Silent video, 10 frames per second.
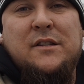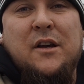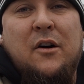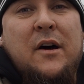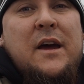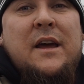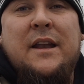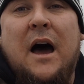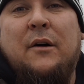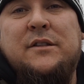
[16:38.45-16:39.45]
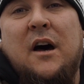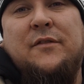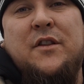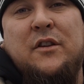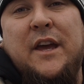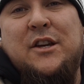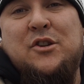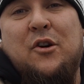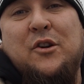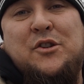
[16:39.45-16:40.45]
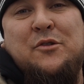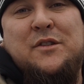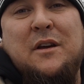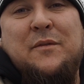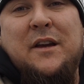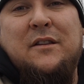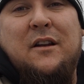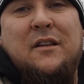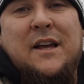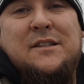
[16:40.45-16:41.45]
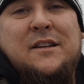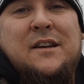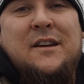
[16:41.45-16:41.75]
So now it's off to the lakeshore to shoot something a little less